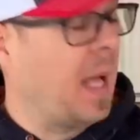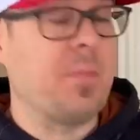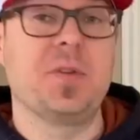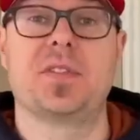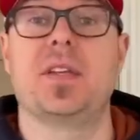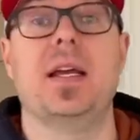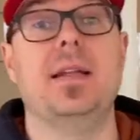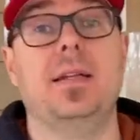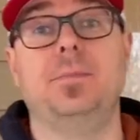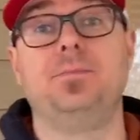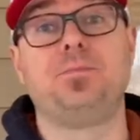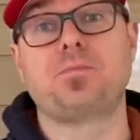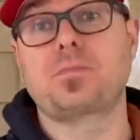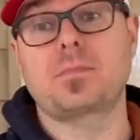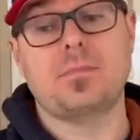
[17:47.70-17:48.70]
I'm just saying it.
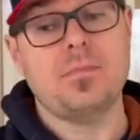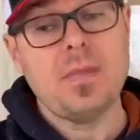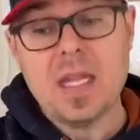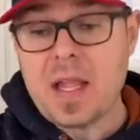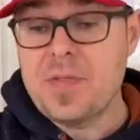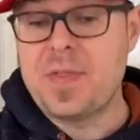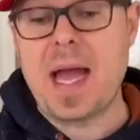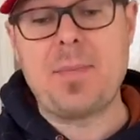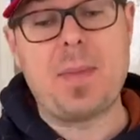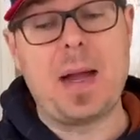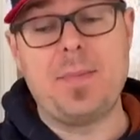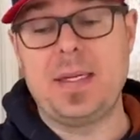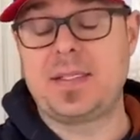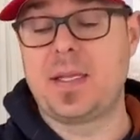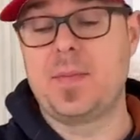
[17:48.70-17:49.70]
That
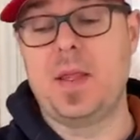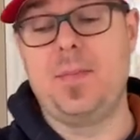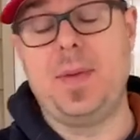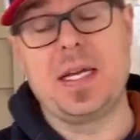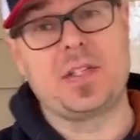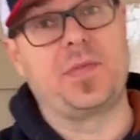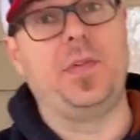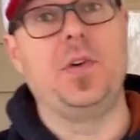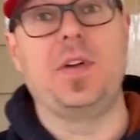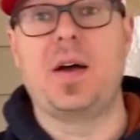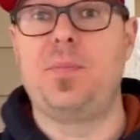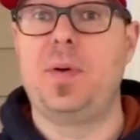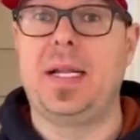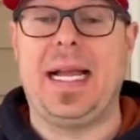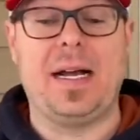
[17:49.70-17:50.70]
might be some of the best food
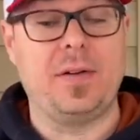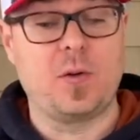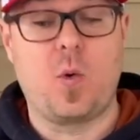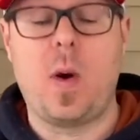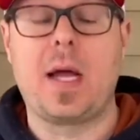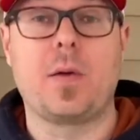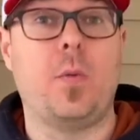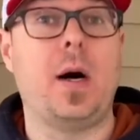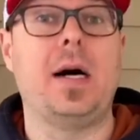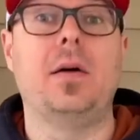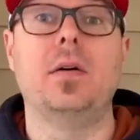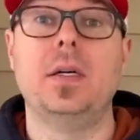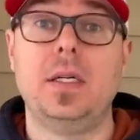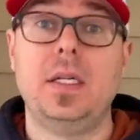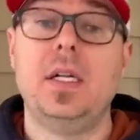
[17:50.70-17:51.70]
I've put out in quite a
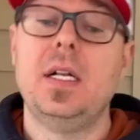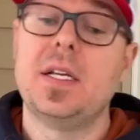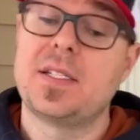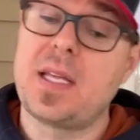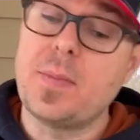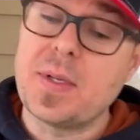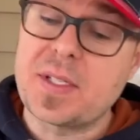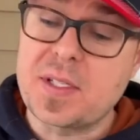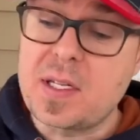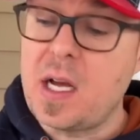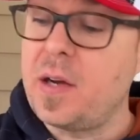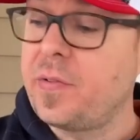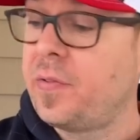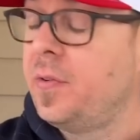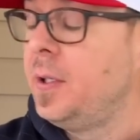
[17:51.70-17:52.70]
while. Some of the
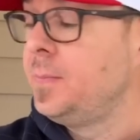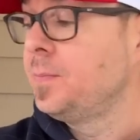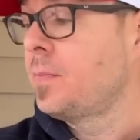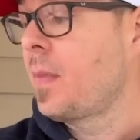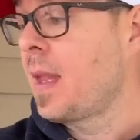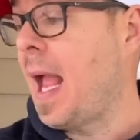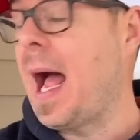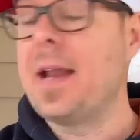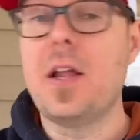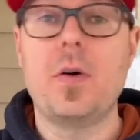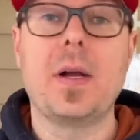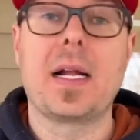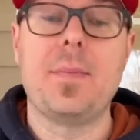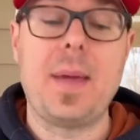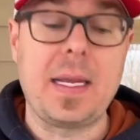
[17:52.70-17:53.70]
stuff I know
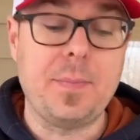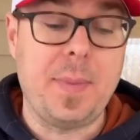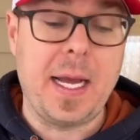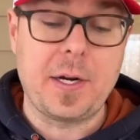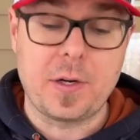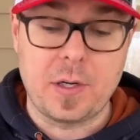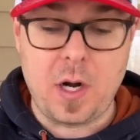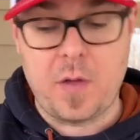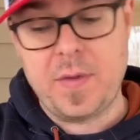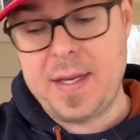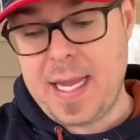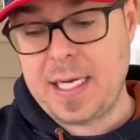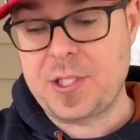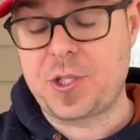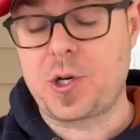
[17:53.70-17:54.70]
I can make better on the
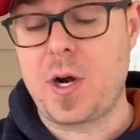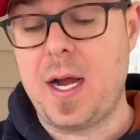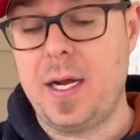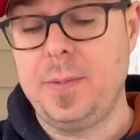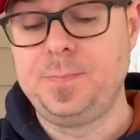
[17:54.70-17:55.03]
next try.